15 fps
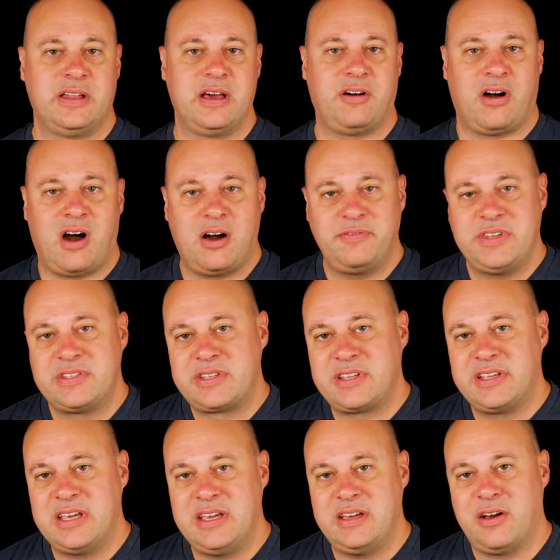Now,
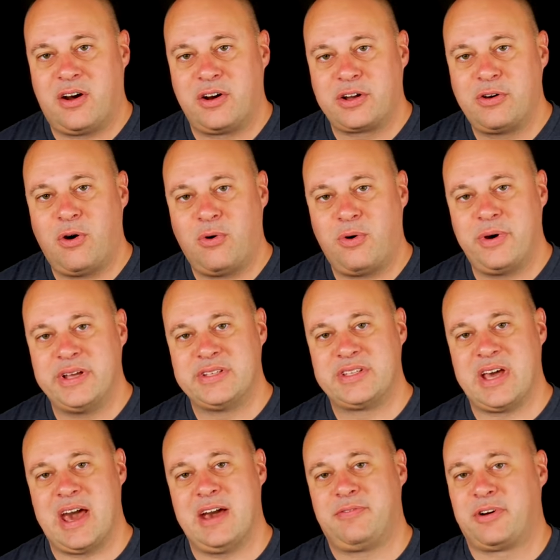obviously, our goal is
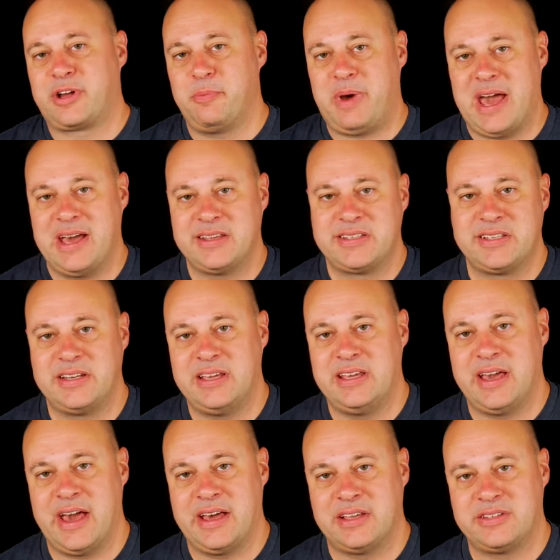to have our
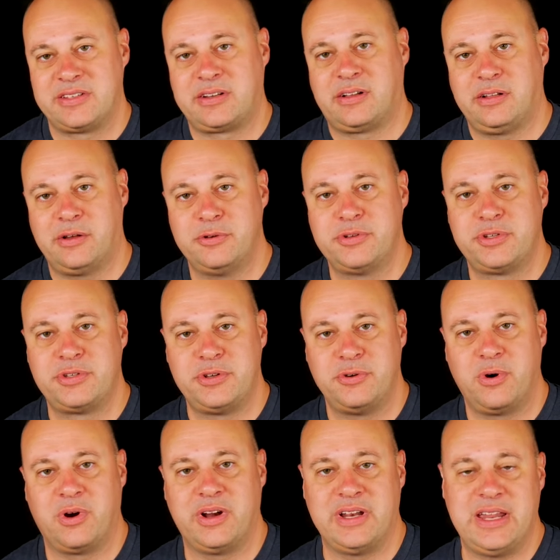capacity as close
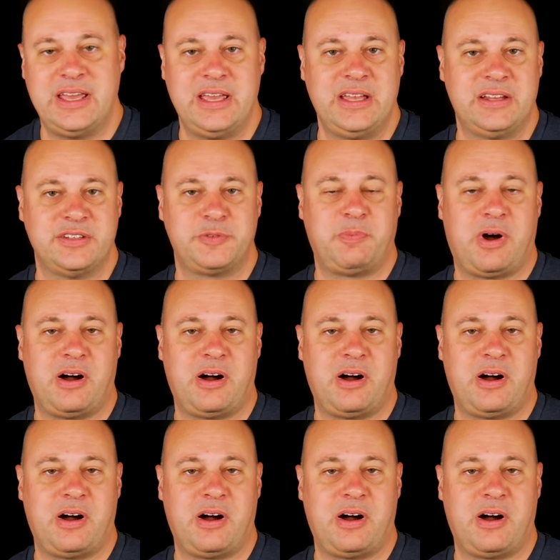to our need as